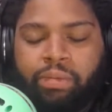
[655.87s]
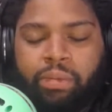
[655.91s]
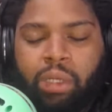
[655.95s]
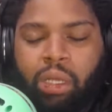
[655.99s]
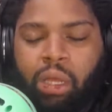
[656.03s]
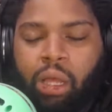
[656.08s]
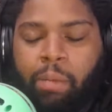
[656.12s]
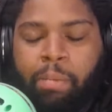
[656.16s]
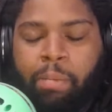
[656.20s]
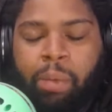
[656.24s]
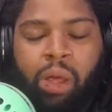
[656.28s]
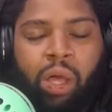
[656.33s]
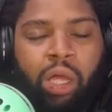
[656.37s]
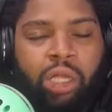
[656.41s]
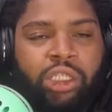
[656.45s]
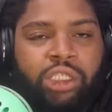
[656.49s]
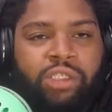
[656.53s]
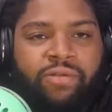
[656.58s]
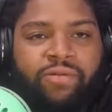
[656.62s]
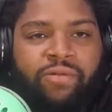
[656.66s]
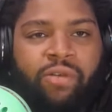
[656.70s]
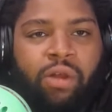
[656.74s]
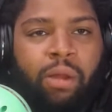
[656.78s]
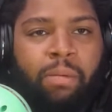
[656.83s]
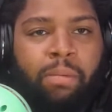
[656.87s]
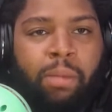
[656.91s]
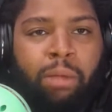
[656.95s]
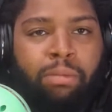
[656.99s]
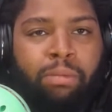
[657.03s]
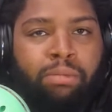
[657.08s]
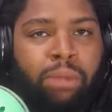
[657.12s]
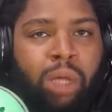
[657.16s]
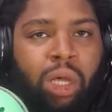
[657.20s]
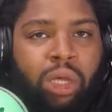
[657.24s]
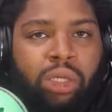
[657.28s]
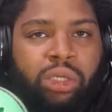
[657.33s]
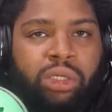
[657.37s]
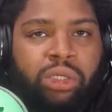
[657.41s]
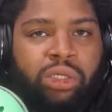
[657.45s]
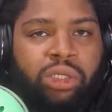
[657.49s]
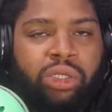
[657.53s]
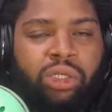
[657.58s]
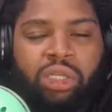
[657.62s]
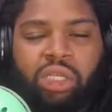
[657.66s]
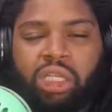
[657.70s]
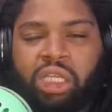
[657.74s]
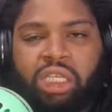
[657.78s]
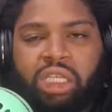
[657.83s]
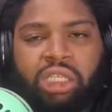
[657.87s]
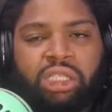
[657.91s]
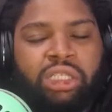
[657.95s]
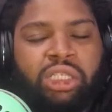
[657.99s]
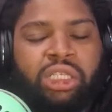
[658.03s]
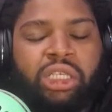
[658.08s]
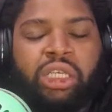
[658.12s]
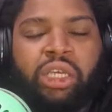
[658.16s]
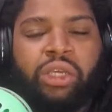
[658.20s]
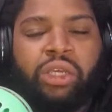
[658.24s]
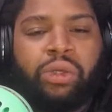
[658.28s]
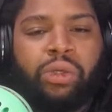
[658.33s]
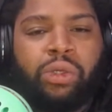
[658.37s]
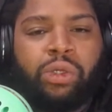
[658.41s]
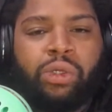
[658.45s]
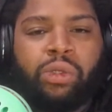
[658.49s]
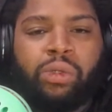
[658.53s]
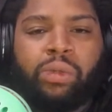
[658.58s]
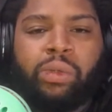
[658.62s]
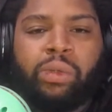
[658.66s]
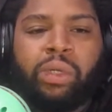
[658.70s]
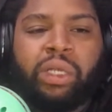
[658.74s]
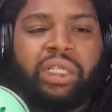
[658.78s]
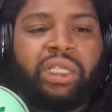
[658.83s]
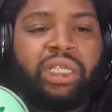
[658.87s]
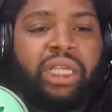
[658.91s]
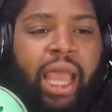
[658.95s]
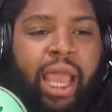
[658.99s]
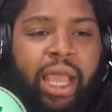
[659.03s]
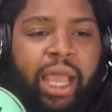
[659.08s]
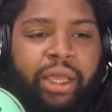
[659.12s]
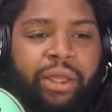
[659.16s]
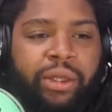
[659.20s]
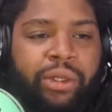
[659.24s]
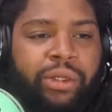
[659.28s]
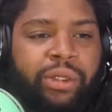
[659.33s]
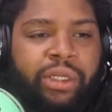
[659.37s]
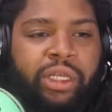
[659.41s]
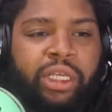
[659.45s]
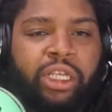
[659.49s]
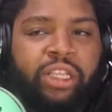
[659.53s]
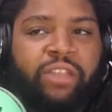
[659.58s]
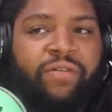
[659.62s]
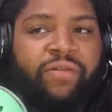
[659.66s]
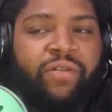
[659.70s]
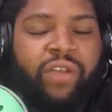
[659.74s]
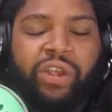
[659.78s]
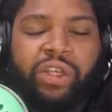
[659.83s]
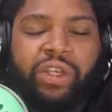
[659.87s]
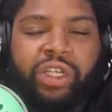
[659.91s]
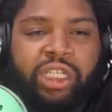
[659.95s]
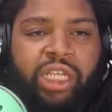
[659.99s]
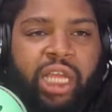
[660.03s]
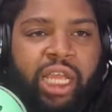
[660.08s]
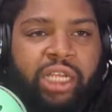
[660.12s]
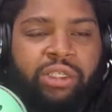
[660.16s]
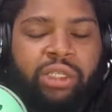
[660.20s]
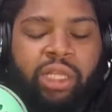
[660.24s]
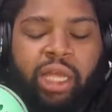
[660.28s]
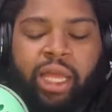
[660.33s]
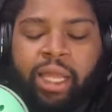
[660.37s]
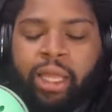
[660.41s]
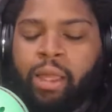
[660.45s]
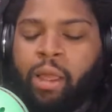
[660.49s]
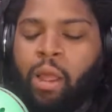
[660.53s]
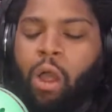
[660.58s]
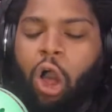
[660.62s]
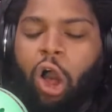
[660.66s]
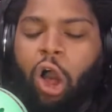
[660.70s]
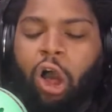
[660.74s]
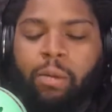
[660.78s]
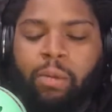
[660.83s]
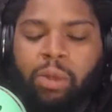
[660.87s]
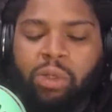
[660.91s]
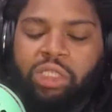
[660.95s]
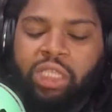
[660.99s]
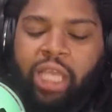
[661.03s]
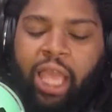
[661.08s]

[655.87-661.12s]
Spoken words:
a punch from a monk could easily kill you. A dagger is very dangerous. Like, almost